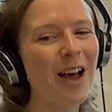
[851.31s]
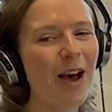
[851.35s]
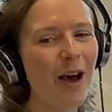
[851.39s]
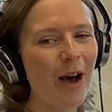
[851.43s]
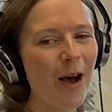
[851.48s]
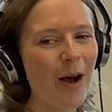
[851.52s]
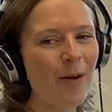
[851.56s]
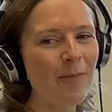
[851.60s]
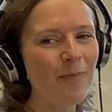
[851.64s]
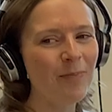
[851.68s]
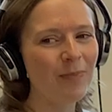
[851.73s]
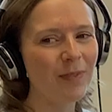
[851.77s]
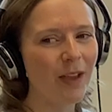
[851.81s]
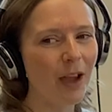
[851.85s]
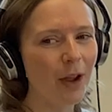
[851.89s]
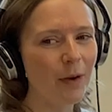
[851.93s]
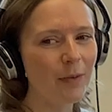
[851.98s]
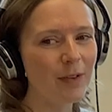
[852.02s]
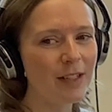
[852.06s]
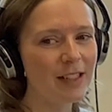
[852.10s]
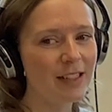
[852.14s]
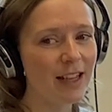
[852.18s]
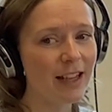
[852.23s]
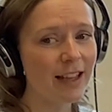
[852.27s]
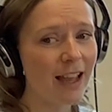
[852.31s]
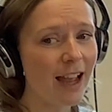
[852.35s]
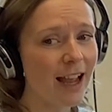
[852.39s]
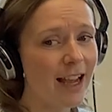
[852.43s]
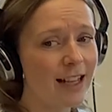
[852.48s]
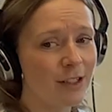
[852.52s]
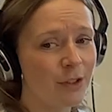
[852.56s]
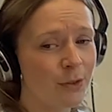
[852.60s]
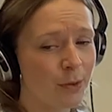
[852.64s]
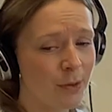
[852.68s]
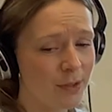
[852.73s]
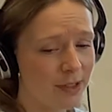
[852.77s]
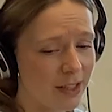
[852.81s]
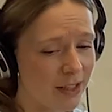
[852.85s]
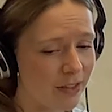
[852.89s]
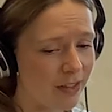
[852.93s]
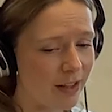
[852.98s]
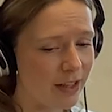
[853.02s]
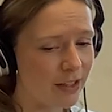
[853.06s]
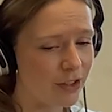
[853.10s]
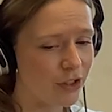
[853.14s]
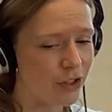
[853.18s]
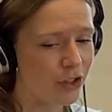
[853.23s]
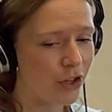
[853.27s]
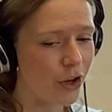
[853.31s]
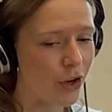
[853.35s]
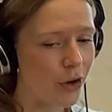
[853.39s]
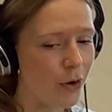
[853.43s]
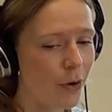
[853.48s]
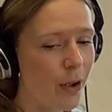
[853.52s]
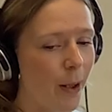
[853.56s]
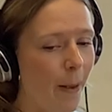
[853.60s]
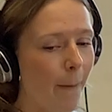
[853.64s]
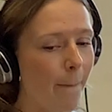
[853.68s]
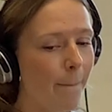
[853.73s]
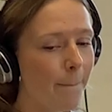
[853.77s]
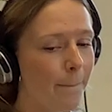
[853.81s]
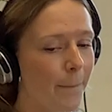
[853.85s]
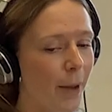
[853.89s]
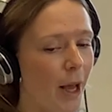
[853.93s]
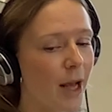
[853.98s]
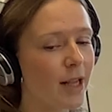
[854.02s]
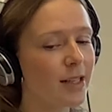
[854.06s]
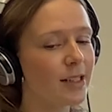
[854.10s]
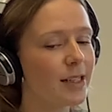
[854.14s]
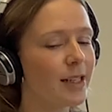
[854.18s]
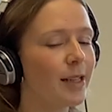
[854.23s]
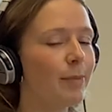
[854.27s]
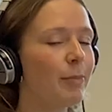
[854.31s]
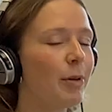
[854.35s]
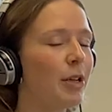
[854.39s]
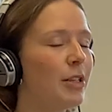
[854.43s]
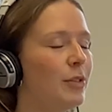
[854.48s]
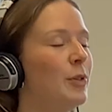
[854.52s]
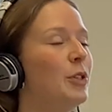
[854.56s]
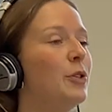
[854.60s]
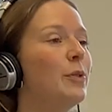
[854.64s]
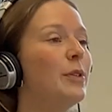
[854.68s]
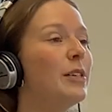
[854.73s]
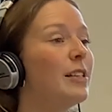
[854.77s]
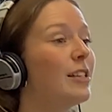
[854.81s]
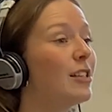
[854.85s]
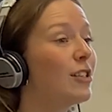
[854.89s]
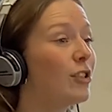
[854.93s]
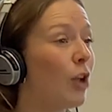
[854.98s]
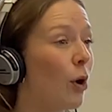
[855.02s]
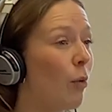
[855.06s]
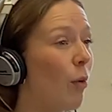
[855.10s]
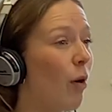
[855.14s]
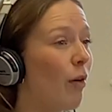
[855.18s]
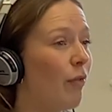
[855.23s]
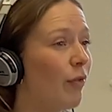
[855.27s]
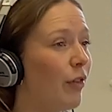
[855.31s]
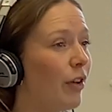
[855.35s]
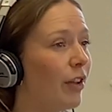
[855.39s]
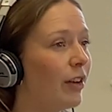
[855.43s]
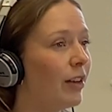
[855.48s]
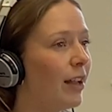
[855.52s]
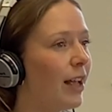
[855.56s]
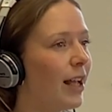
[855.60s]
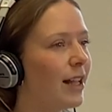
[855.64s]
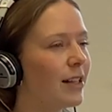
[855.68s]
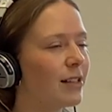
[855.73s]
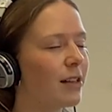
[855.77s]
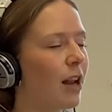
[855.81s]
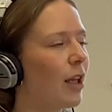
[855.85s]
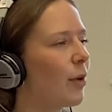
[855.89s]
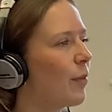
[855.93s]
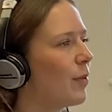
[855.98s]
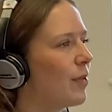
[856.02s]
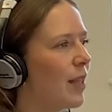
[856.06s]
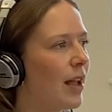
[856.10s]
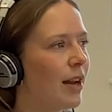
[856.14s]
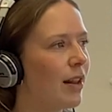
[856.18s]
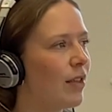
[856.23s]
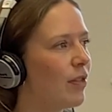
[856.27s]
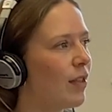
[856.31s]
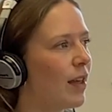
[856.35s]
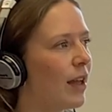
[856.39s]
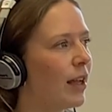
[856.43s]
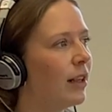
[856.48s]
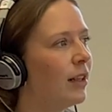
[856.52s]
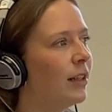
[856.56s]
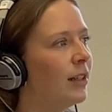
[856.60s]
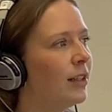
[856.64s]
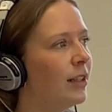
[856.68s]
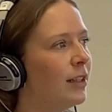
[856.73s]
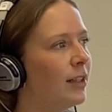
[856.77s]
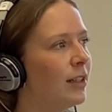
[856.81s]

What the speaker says: I would say, it's a daunting thing to do, but because we do it so often, it's like with anything,